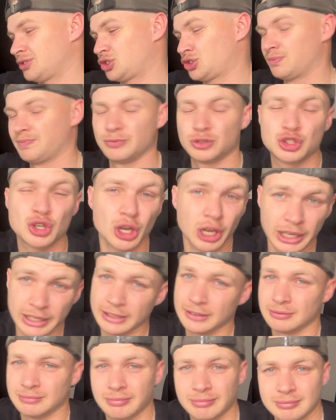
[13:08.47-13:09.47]

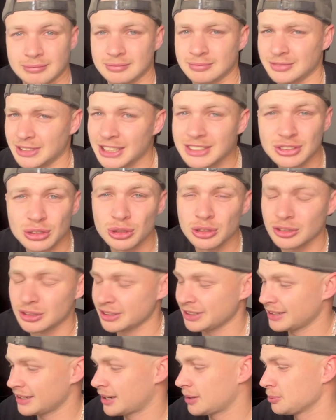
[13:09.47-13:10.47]
surely. That's all
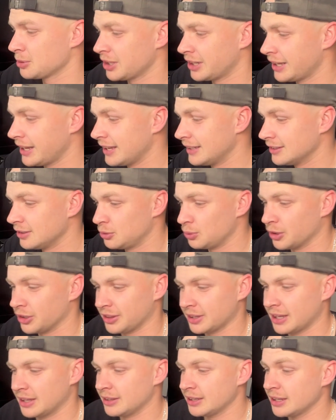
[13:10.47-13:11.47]
that I'm going to end it with.
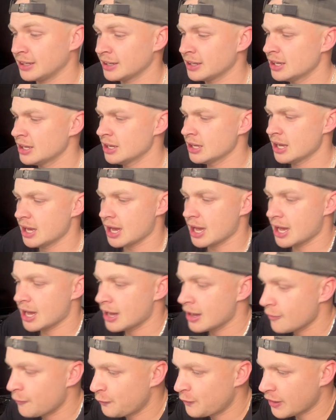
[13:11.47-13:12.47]
And then
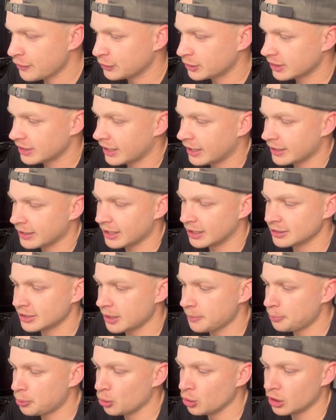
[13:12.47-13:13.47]
Faf de Klerk, Andre
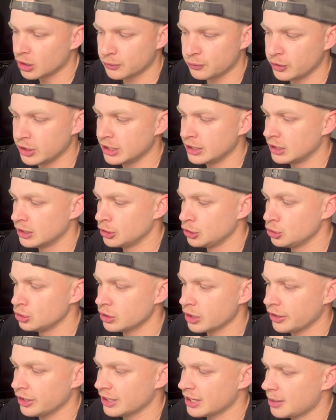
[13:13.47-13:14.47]
Pollard, Willie Leroux
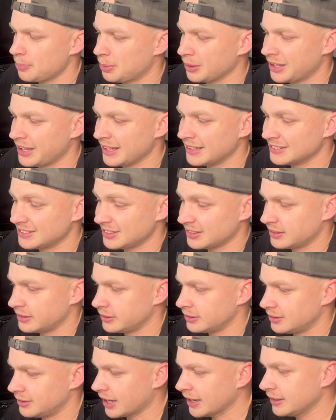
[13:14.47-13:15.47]
going up
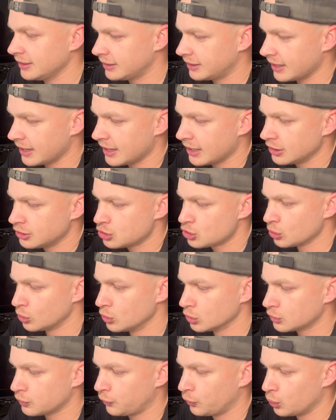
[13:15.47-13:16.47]
against Danny Kerr,
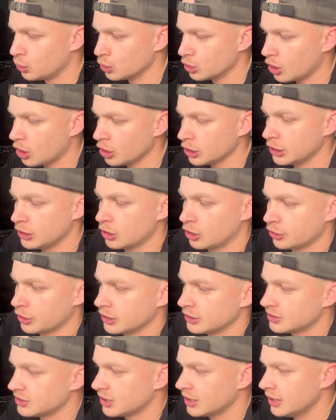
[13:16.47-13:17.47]
George Ford, Ollie Lawrence.